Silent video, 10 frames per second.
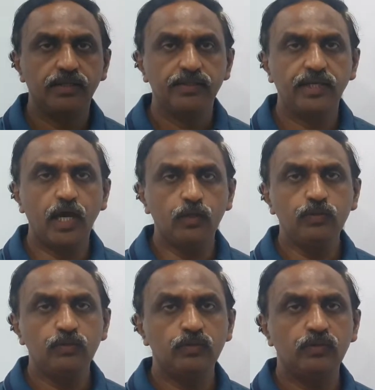
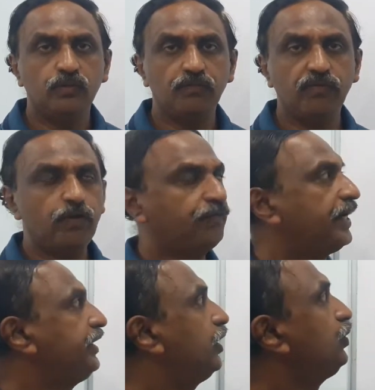Now we will
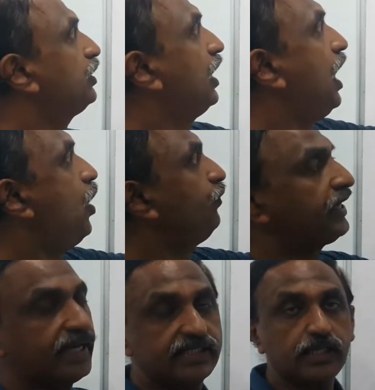find out how
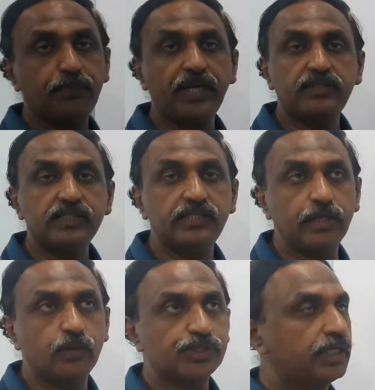we can separate this
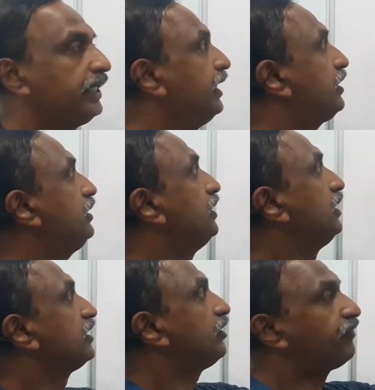equation. Here
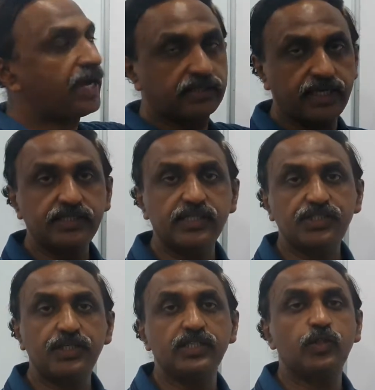the
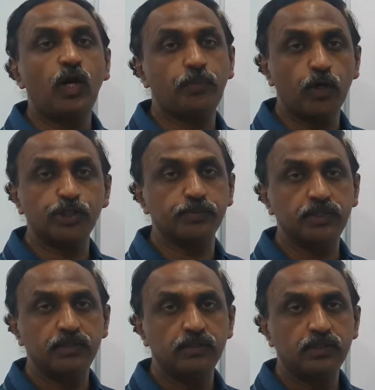factorization is not
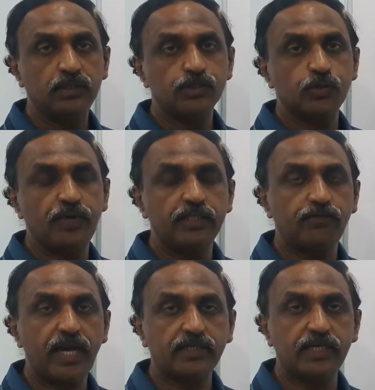possible. So when the
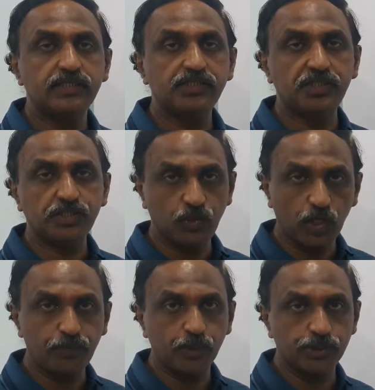factorization is
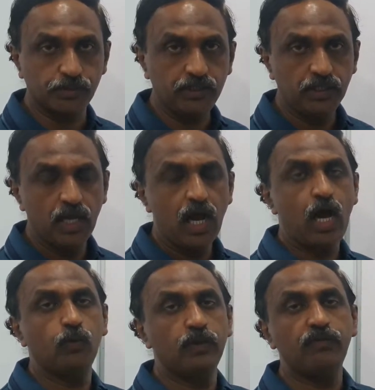not possible,
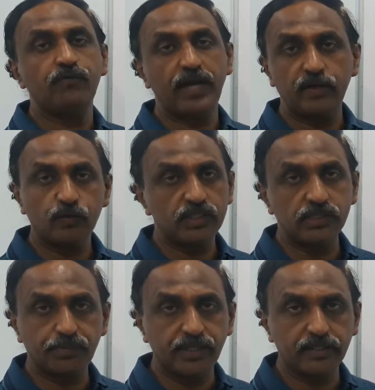how will we find out the
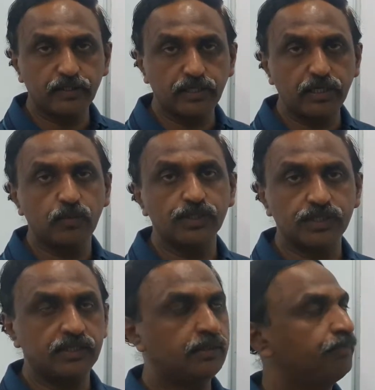separate
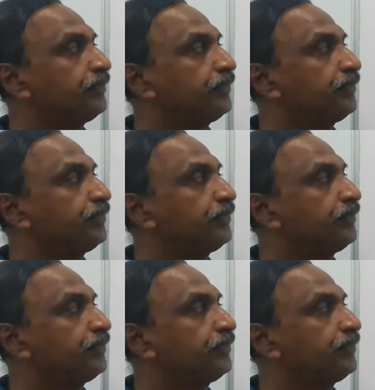equation?